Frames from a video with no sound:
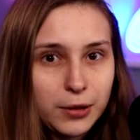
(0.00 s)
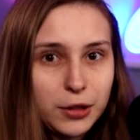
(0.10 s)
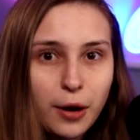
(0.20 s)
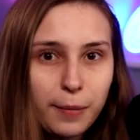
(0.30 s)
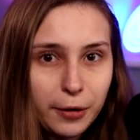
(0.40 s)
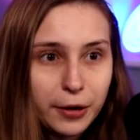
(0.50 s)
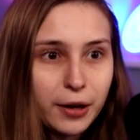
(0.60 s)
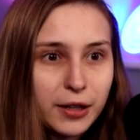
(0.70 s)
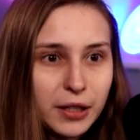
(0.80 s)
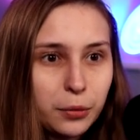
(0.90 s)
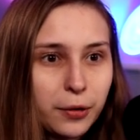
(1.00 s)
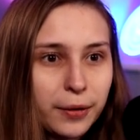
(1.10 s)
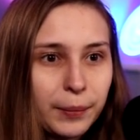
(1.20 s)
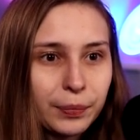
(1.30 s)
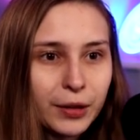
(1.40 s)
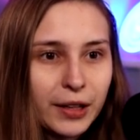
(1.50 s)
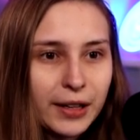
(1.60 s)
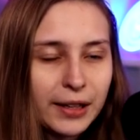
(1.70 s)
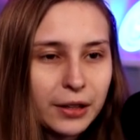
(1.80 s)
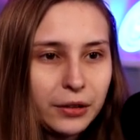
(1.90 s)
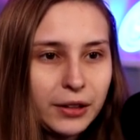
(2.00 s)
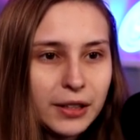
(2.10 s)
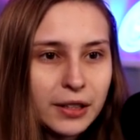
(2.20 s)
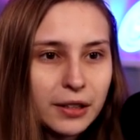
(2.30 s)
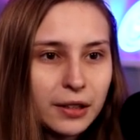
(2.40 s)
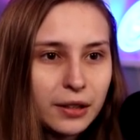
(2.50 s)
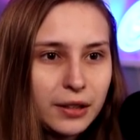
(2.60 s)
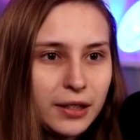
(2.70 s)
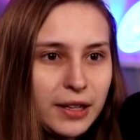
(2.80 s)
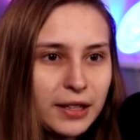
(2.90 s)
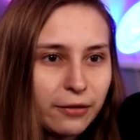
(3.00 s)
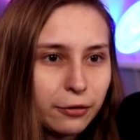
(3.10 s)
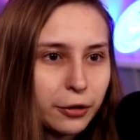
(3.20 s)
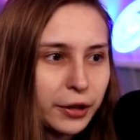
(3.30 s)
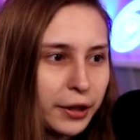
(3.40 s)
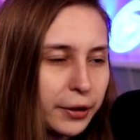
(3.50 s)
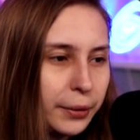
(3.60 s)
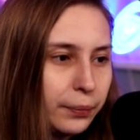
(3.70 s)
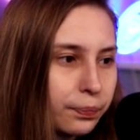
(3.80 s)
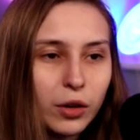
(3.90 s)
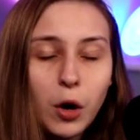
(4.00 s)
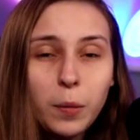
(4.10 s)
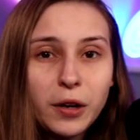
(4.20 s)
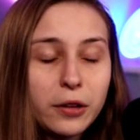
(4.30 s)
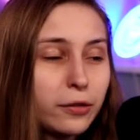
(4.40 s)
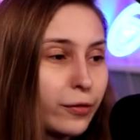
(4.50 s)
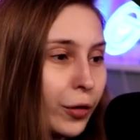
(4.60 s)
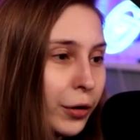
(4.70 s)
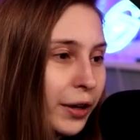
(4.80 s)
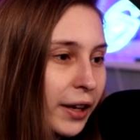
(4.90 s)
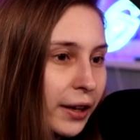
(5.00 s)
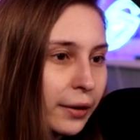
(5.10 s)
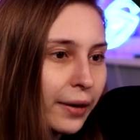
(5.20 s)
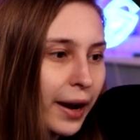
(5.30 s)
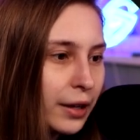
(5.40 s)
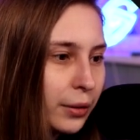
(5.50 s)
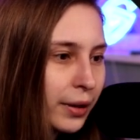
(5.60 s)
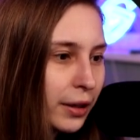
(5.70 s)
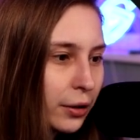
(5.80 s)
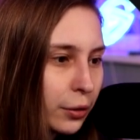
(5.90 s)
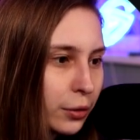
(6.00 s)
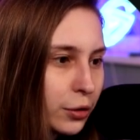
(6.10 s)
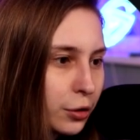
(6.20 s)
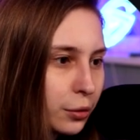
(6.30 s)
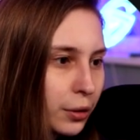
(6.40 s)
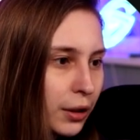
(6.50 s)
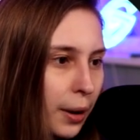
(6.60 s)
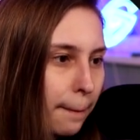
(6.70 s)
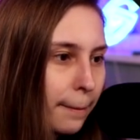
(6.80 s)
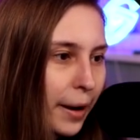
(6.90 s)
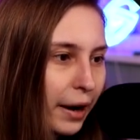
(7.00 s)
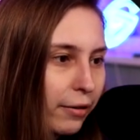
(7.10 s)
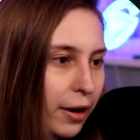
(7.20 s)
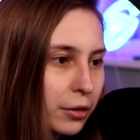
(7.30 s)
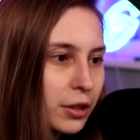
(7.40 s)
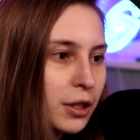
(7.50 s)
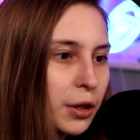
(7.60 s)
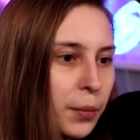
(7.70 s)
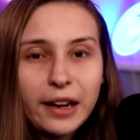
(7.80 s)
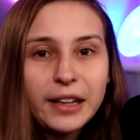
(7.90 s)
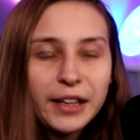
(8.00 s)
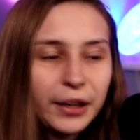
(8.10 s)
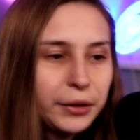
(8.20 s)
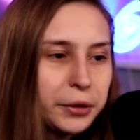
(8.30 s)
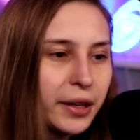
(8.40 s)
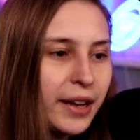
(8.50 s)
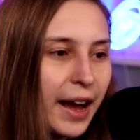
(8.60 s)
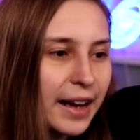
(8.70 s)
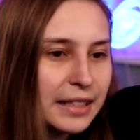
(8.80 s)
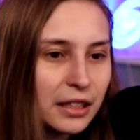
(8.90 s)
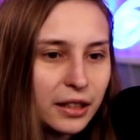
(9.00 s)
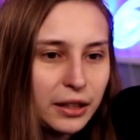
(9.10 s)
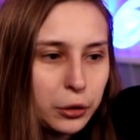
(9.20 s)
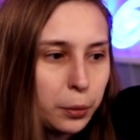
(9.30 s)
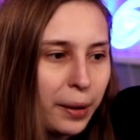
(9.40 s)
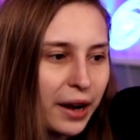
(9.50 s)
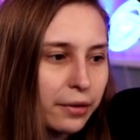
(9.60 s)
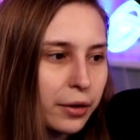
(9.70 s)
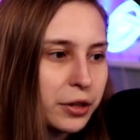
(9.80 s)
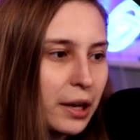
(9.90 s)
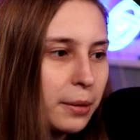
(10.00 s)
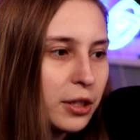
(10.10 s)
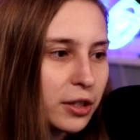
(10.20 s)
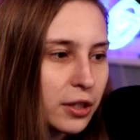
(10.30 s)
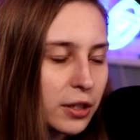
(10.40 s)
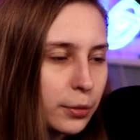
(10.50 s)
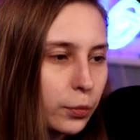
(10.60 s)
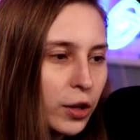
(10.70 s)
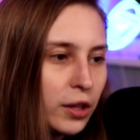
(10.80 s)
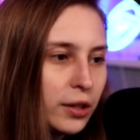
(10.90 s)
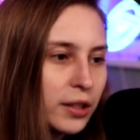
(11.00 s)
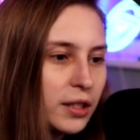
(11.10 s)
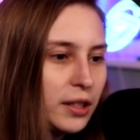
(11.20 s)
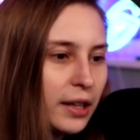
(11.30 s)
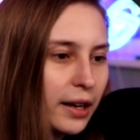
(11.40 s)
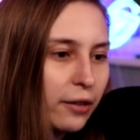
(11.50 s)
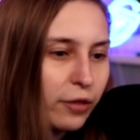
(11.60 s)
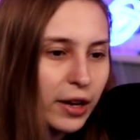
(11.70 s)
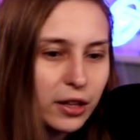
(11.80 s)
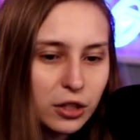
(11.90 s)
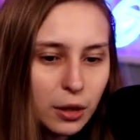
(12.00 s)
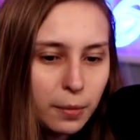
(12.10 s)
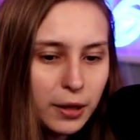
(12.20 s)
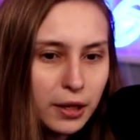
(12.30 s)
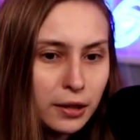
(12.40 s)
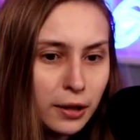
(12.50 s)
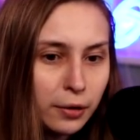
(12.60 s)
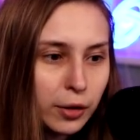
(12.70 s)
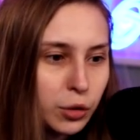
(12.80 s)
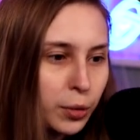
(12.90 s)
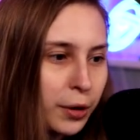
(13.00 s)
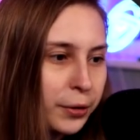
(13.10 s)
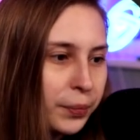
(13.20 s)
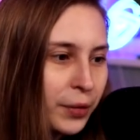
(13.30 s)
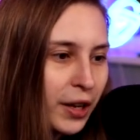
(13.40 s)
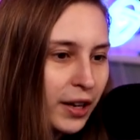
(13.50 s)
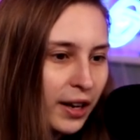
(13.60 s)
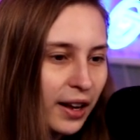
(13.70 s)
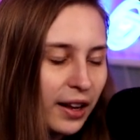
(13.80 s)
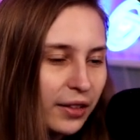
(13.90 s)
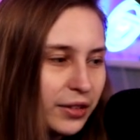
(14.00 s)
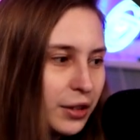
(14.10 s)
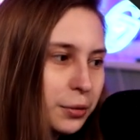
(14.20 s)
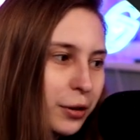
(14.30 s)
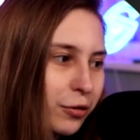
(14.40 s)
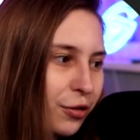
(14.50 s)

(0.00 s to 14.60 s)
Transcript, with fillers: you want to upload a custom one, click on this data folder here. It will open the folder here and you can go to backgrounds, and then here you can add your background images. You can see that I've added some in here as well. These were